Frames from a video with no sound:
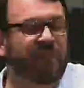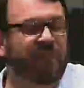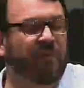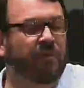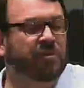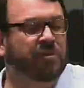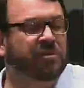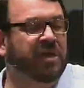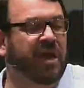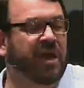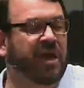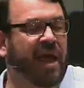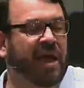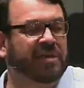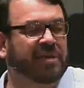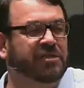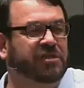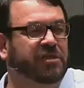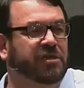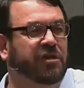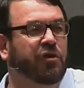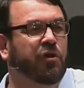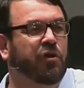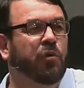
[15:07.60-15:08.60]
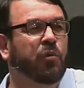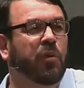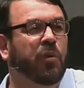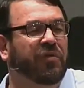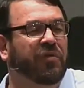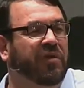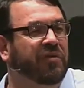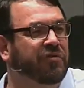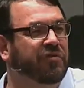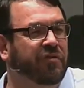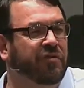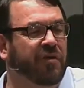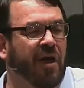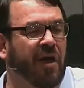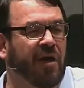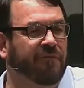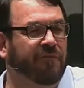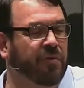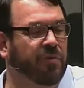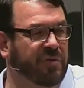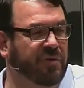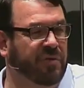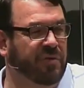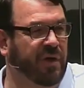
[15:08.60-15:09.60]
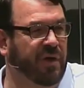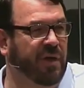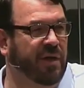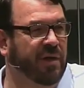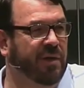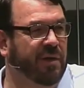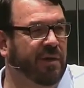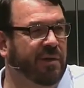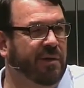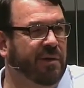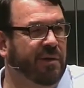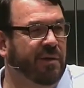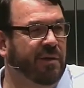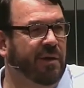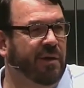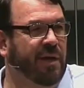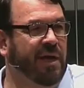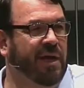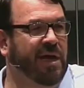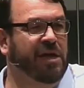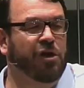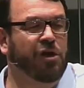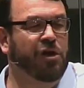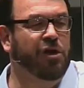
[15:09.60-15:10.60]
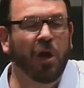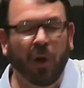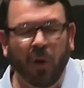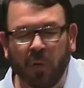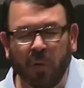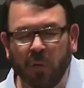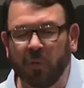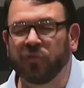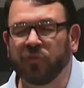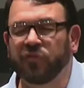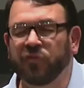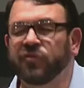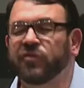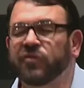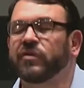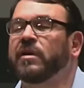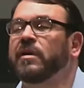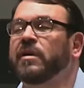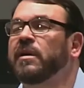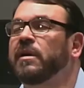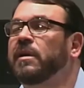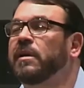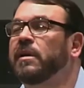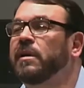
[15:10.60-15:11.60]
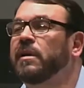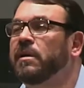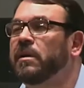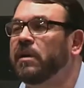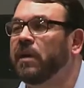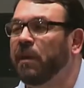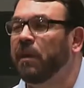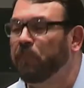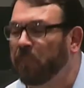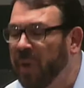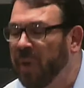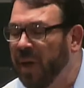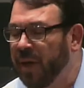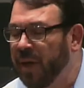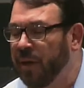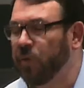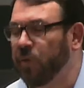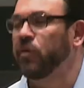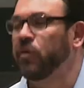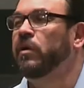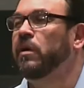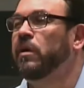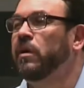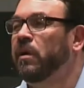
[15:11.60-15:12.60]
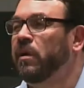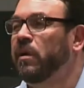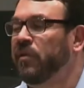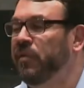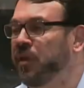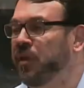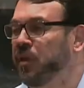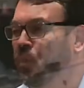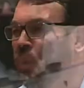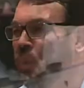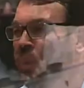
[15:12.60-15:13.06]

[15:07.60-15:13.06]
folks, it has to do with his sovereignty. He knows better than